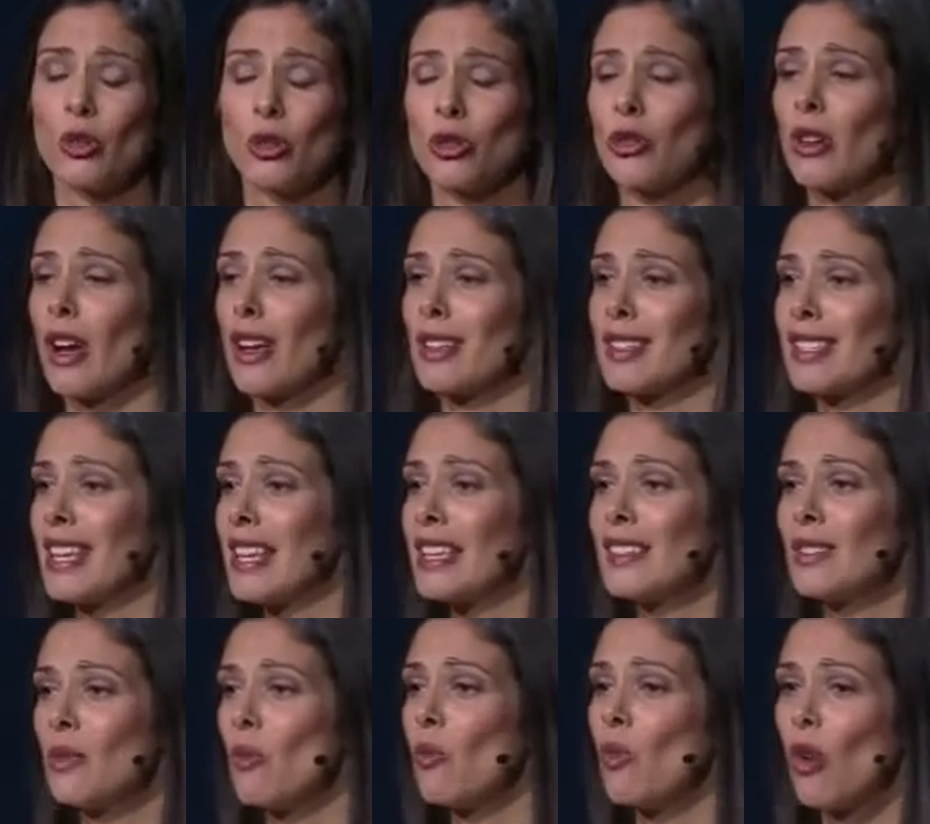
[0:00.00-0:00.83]
trust
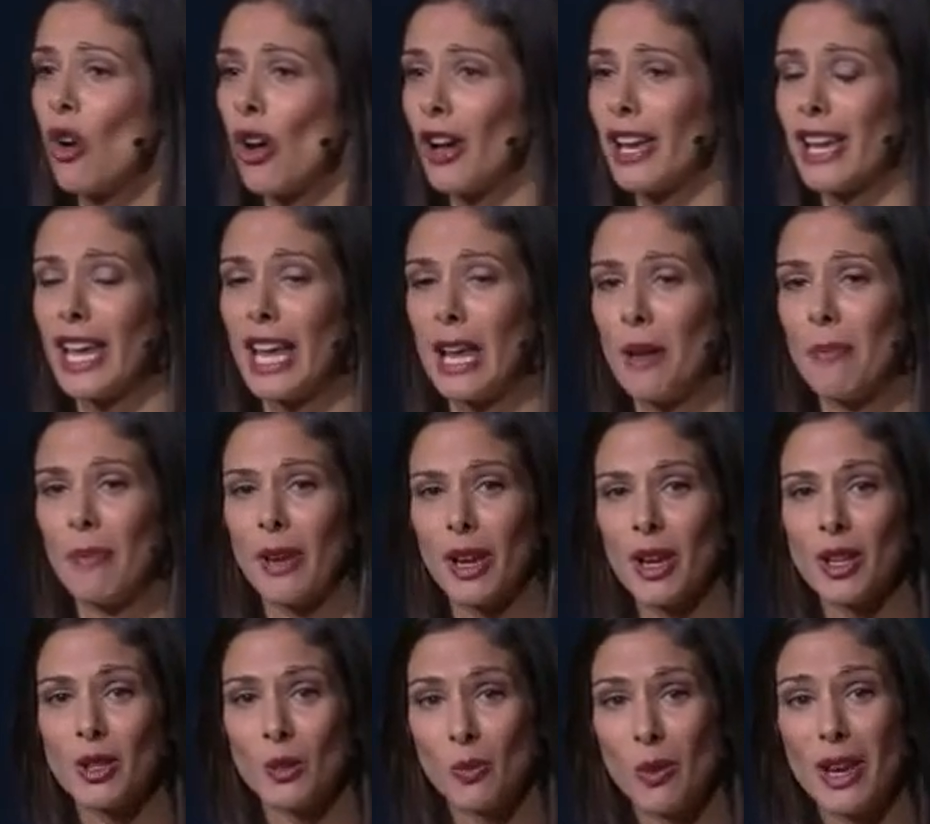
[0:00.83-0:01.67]
isn't working
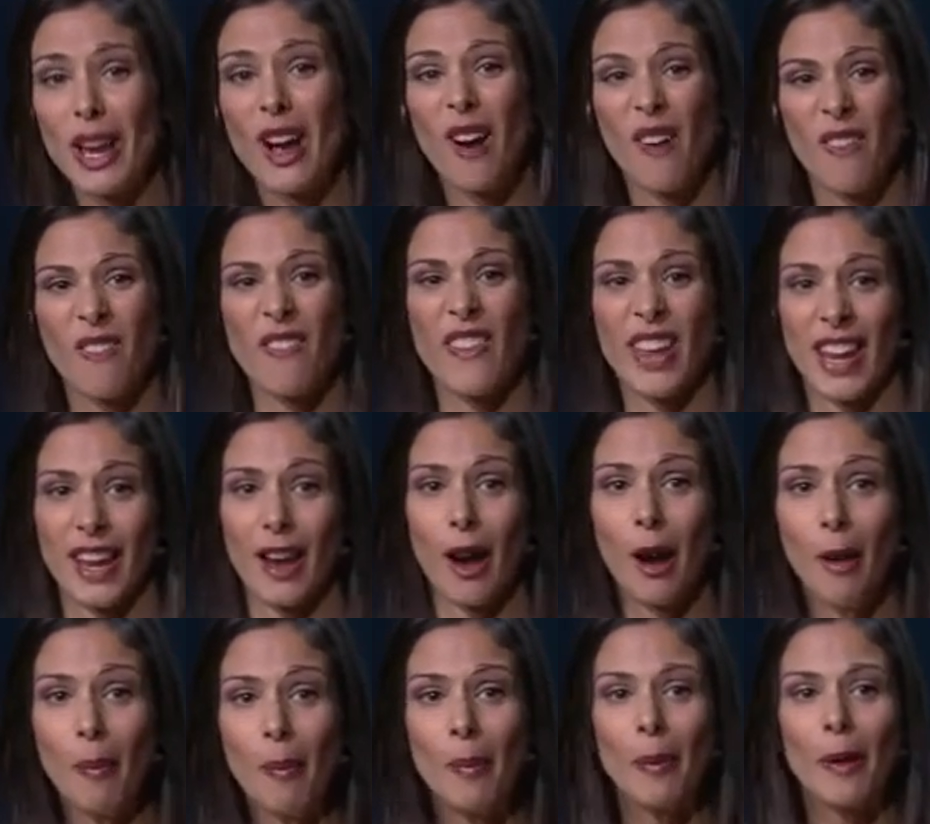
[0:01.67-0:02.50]
because we are fed
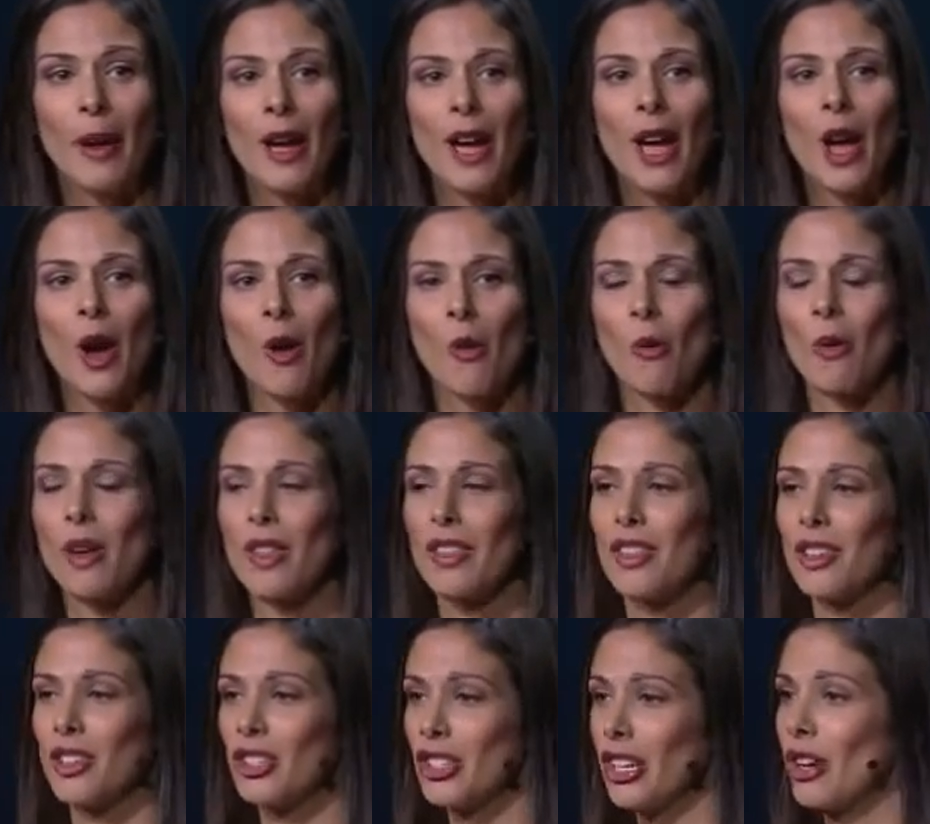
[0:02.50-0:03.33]
up with
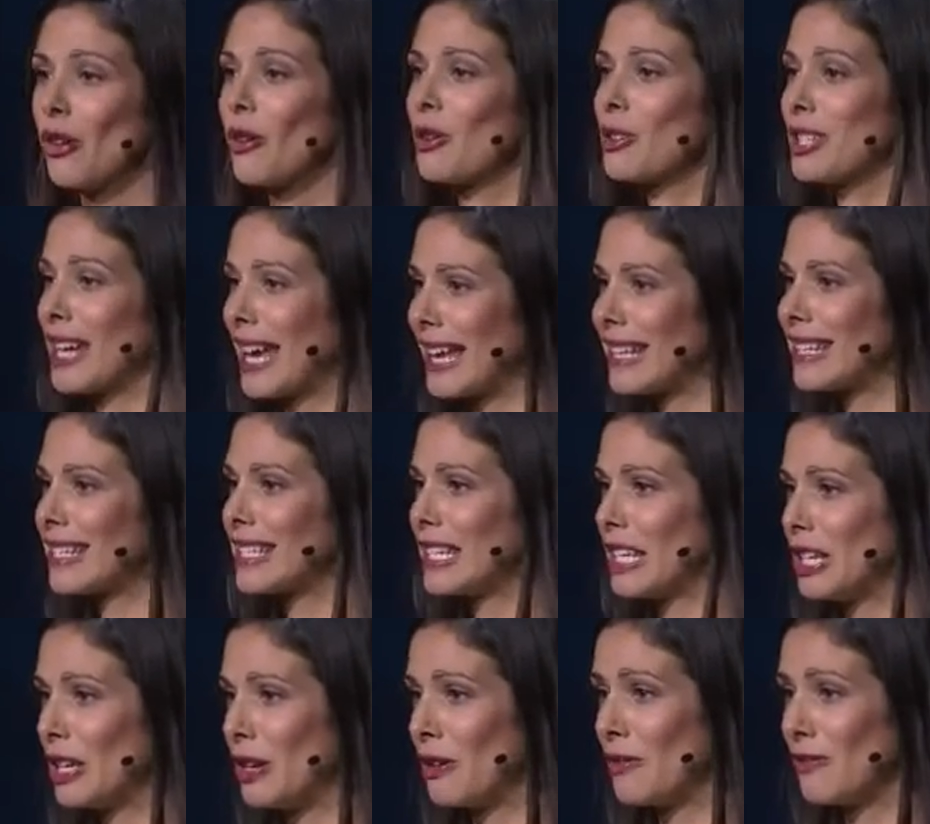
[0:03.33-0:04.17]
the sheer
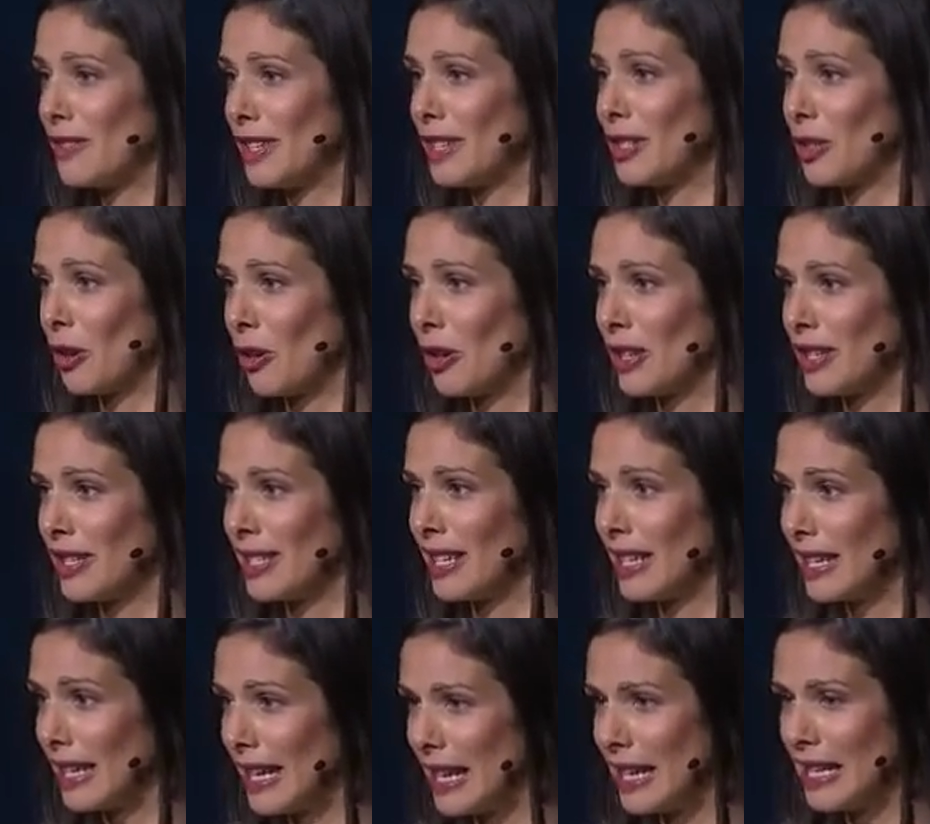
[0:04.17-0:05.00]
audacity of dishonest
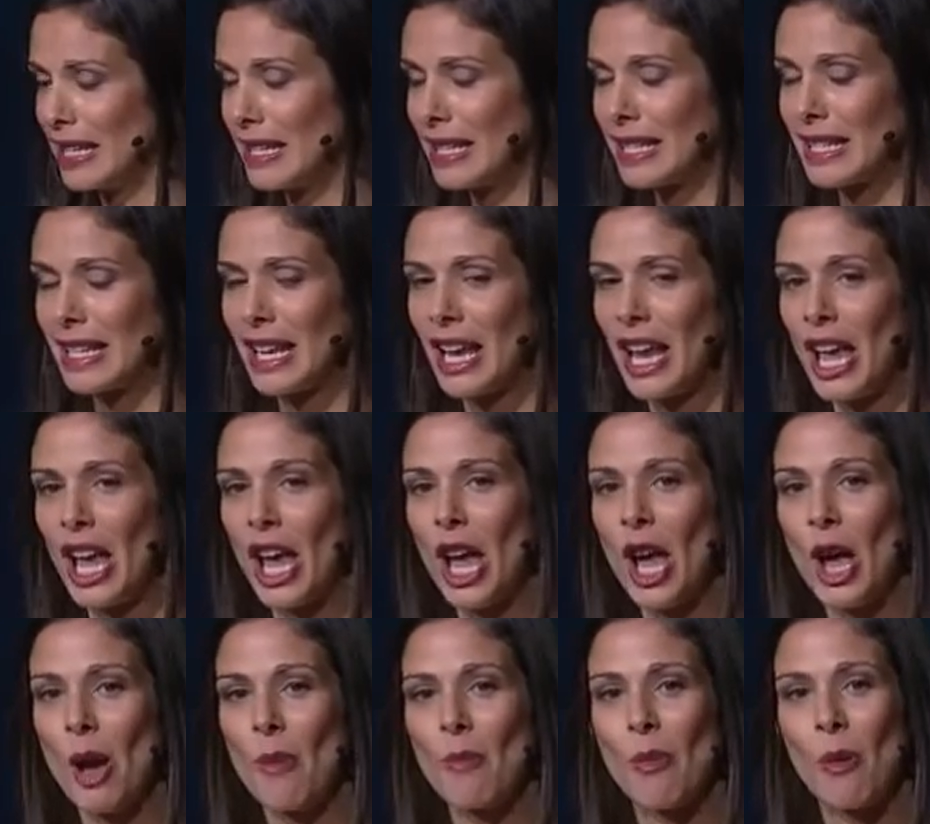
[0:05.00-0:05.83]
elites.
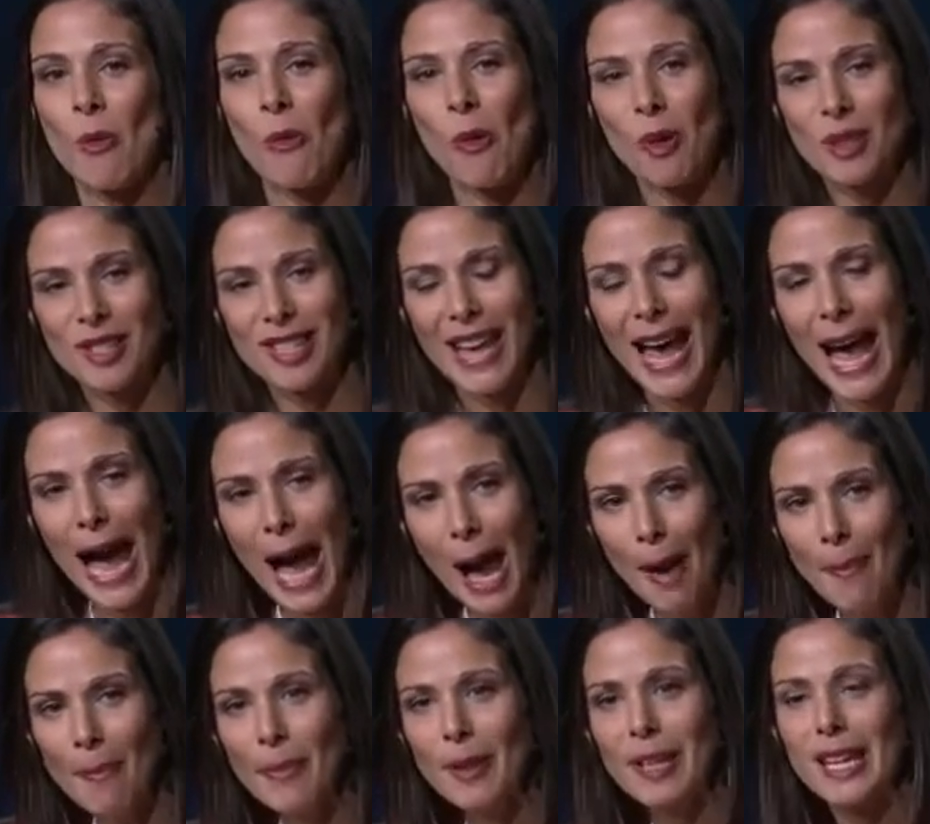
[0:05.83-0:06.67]
But what's
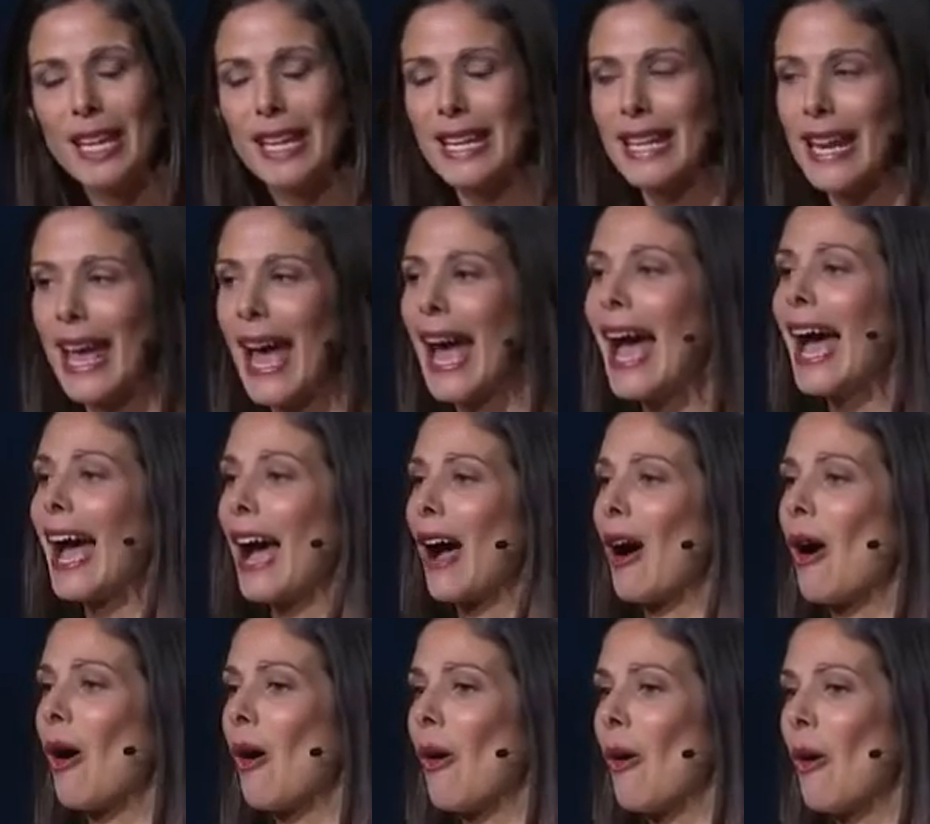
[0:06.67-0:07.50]
happening
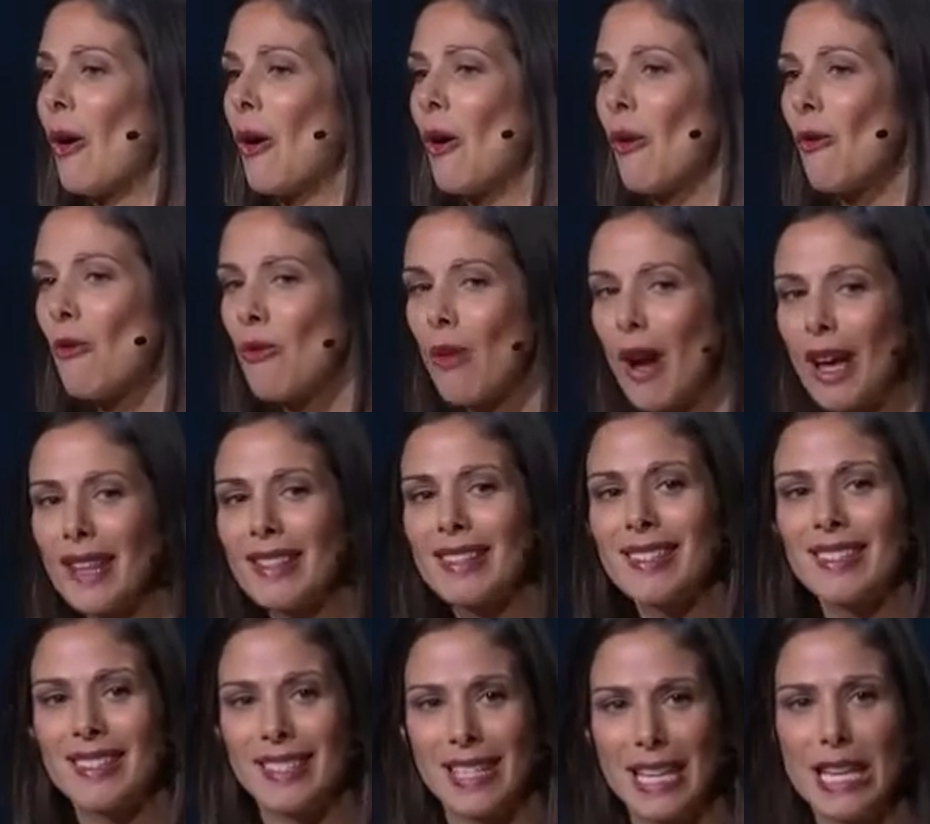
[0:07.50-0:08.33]
now
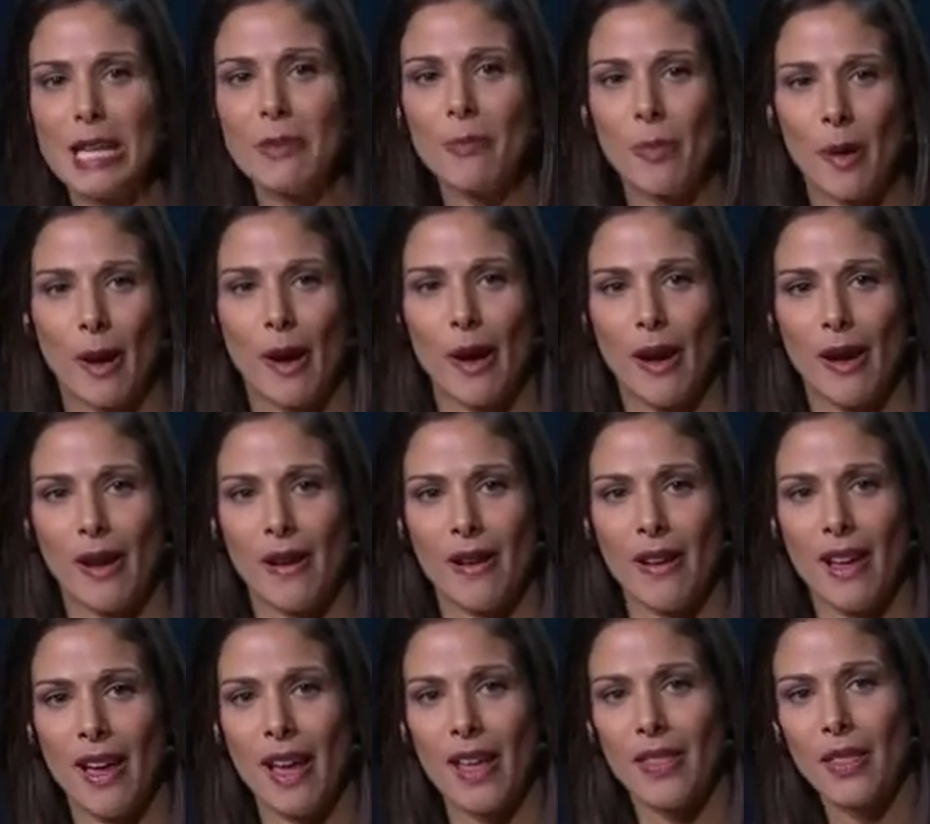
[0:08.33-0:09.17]
runs deeper
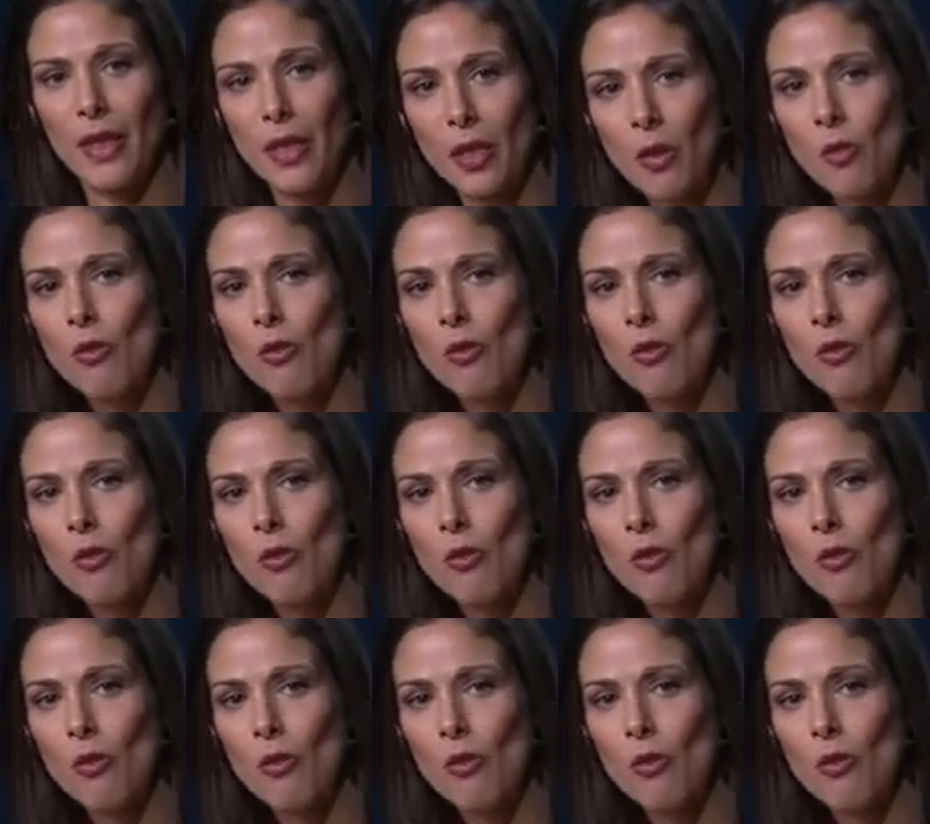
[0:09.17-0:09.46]
than the